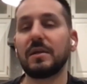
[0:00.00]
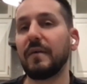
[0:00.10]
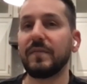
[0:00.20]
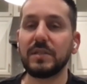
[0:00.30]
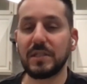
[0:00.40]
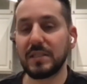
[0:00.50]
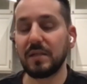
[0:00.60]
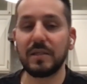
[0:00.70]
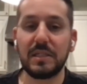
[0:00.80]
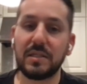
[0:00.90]
and stuff and just
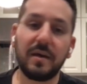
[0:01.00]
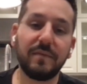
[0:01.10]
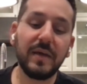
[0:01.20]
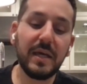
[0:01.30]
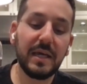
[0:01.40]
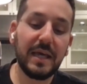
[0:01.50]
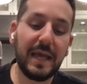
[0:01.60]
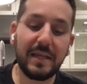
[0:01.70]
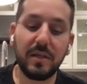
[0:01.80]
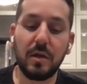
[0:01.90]
silly stuff.
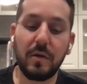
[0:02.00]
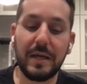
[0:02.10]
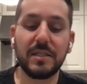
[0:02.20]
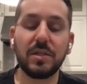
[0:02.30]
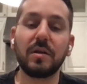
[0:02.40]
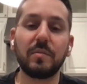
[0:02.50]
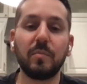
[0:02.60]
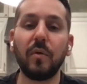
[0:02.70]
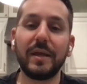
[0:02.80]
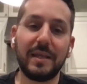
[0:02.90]
And you know, at a
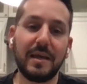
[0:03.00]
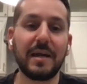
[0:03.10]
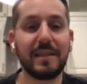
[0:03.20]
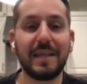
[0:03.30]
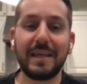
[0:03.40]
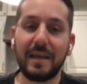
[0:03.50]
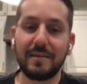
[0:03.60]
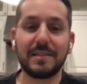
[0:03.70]
certain point you got to think